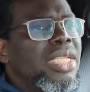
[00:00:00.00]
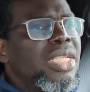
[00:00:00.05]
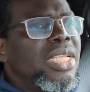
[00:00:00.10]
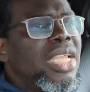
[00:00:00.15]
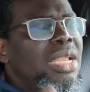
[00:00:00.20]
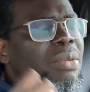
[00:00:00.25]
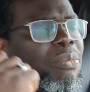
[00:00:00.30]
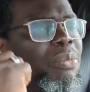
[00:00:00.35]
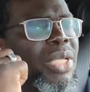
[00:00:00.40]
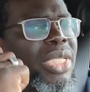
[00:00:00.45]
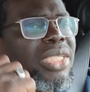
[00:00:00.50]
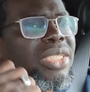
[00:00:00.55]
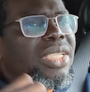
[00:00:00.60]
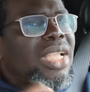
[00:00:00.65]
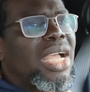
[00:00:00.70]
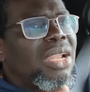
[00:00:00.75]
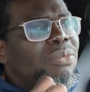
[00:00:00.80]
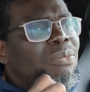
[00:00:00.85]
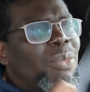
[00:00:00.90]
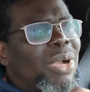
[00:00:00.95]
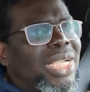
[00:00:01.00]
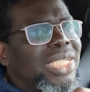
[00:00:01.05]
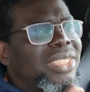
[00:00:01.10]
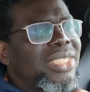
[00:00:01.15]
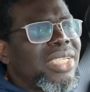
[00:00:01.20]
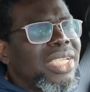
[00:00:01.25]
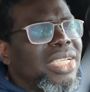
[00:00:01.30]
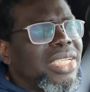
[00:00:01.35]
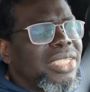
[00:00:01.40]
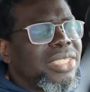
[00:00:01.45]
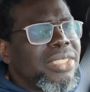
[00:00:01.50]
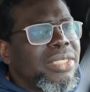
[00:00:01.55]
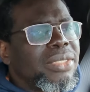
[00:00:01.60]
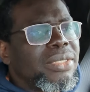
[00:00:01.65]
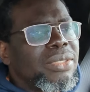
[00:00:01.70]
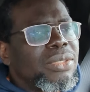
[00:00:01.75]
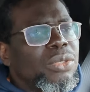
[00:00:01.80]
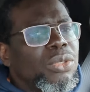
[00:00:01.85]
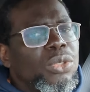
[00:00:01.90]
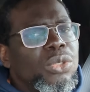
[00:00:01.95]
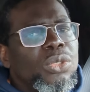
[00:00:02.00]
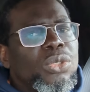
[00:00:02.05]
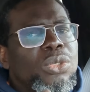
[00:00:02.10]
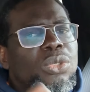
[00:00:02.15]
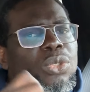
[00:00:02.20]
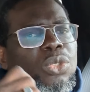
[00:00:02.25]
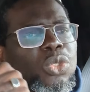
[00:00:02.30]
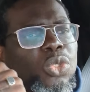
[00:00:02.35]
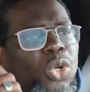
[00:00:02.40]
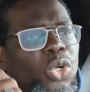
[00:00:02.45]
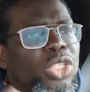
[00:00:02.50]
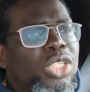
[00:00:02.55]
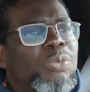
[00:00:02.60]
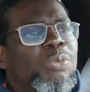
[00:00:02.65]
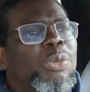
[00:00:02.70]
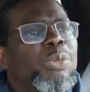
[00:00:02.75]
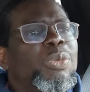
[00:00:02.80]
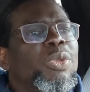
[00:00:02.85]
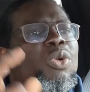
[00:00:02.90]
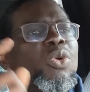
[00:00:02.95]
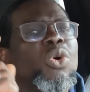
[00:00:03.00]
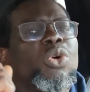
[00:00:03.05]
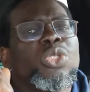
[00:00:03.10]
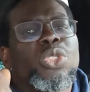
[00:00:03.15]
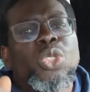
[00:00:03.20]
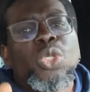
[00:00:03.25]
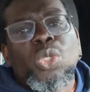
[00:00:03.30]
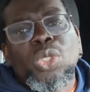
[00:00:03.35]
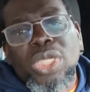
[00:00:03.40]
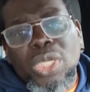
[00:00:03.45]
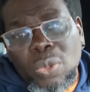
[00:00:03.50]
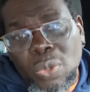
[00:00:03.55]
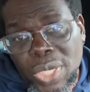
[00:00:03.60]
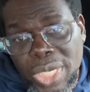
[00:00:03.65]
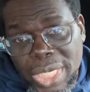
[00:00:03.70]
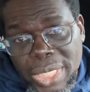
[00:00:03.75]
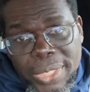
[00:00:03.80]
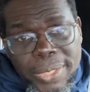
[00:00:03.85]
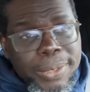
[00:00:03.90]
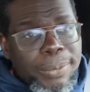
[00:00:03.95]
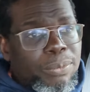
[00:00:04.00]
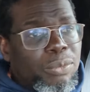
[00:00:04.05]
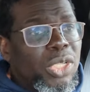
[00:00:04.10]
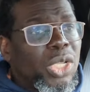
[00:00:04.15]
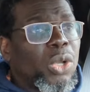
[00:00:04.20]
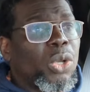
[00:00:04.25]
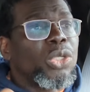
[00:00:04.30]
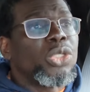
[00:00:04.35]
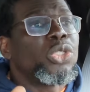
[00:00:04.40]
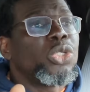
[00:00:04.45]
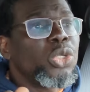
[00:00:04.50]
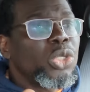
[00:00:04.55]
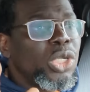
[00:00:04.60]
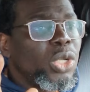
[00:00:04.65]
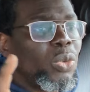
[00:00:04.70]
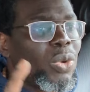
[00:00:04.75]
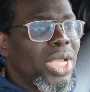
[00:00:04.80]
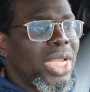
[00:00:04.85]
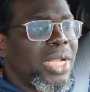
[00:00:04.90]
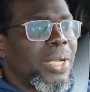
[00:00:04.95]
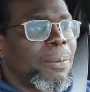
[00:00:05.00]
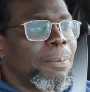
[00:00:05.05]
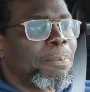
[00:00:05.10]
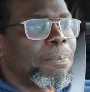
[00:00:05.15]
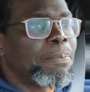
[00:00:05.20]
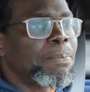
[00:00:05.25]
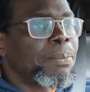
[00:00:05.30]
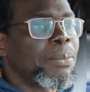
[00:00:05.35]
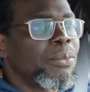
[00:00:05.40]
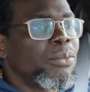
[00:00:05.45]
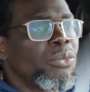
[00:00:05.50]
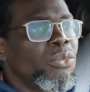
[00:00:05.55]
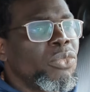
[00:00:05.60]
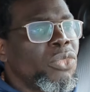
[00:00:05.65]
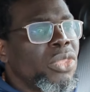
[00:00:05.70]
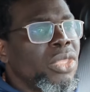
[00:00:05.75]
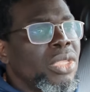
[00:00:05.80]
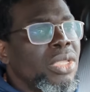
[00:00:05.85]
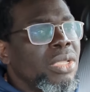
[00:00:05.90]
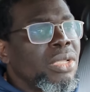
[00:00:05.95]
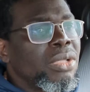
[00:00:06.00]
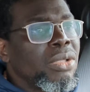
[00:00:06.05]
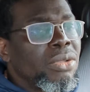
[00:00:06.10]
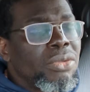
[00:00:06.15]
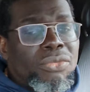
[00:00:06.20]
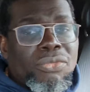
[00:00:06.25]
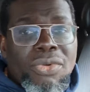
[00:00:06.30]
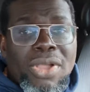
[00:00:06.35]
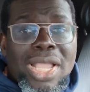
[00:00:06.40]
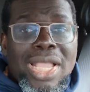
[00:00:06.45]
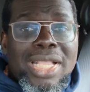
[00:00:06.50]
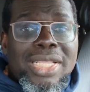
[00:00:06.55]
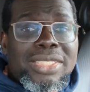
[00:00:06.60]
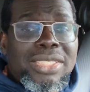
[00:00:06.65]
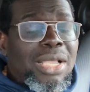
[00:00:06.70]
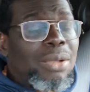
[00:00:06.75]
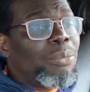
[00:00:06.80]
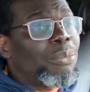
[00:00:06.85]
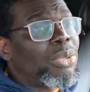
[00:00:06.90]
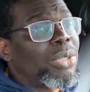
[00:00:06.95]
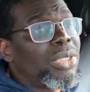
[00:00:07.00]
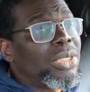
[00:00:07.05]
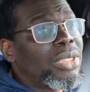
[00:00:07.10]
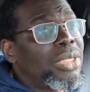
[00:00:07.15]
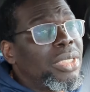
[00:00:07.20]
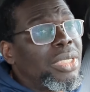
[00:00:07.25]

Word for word: let me start by saying those people control the weather. They control the weather. For example,